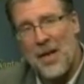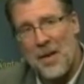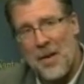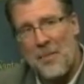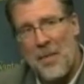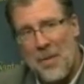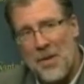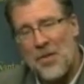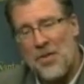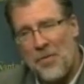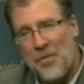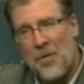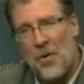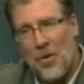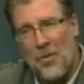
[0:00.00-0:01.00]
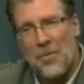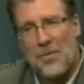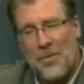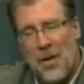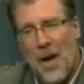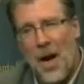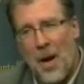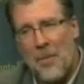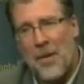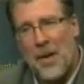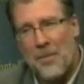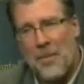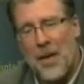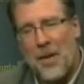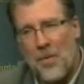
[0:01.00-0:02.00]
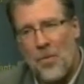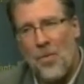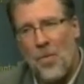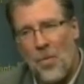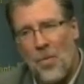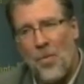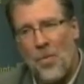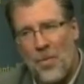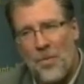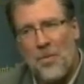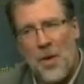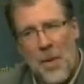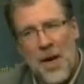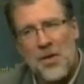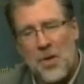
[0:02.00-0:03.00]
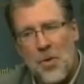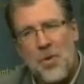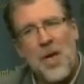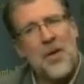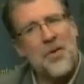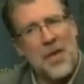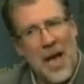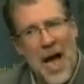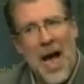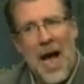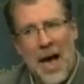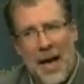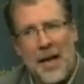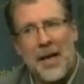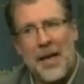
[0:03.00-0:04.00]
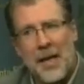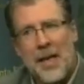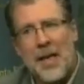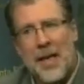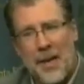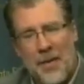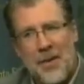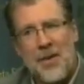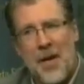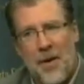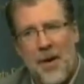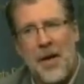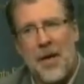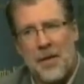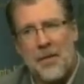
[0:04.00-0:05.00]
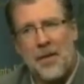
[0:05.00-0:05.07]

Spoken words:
Maybe it's a few, but New Mexico does lag in this area.